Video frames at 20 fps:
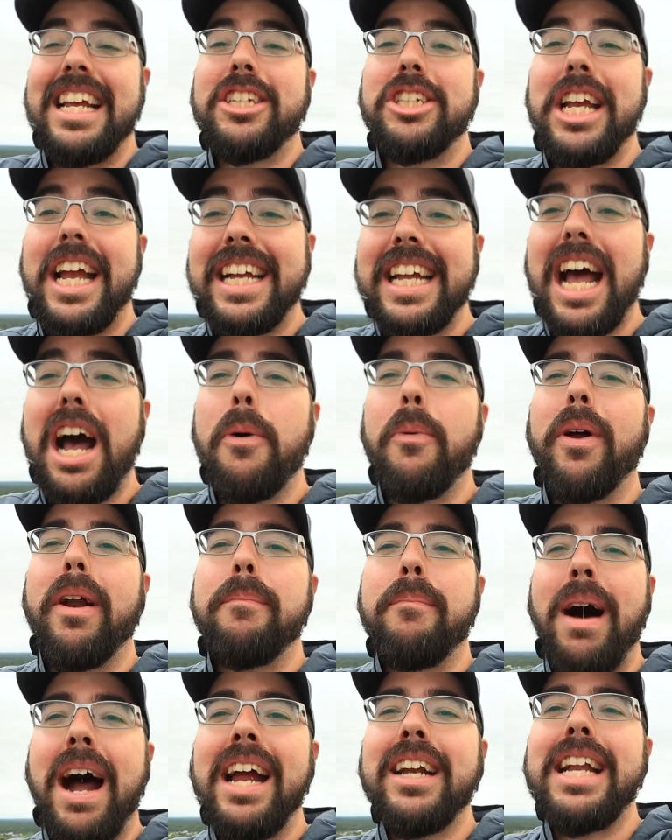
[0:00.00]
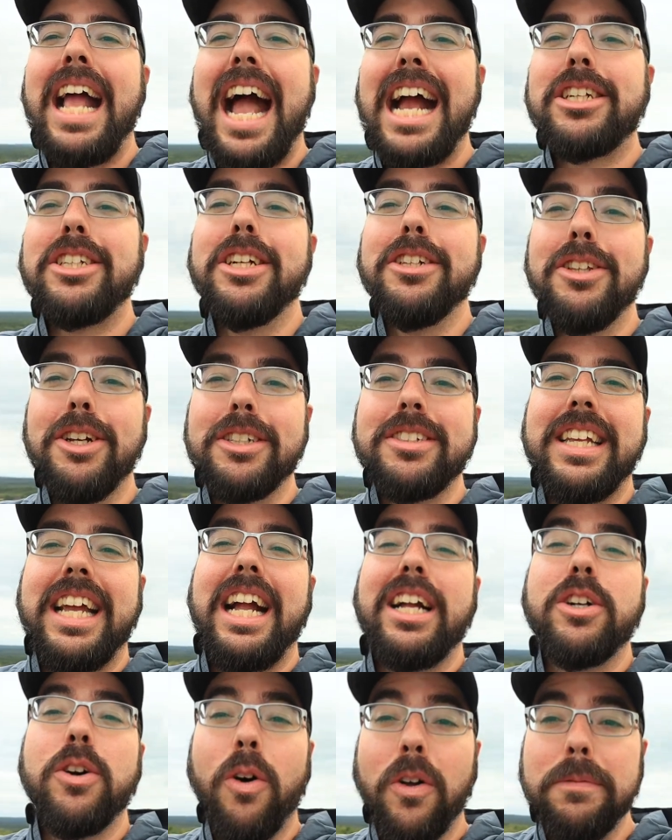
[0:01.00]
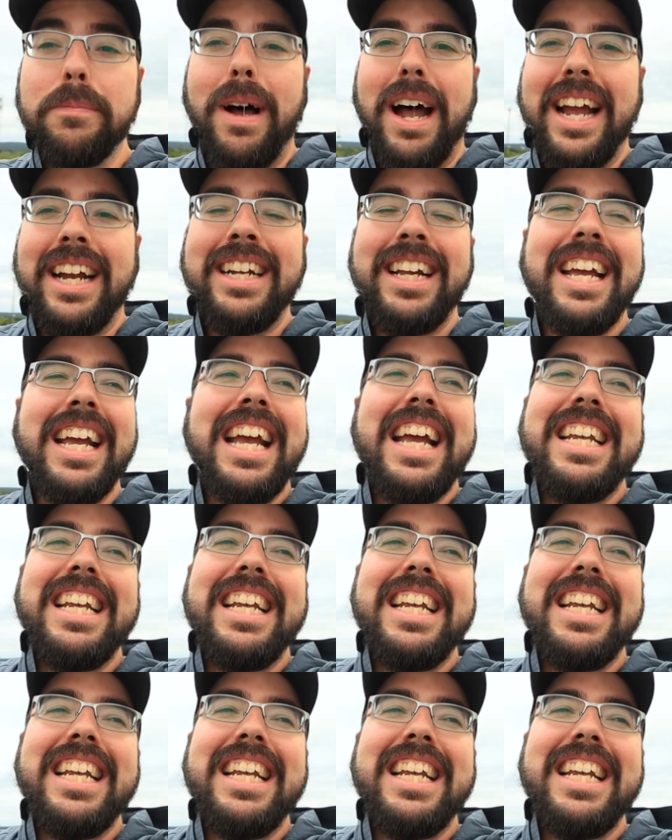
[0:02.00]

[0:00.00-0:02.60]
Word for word: and check out what a mine actually looks like, a gold mine.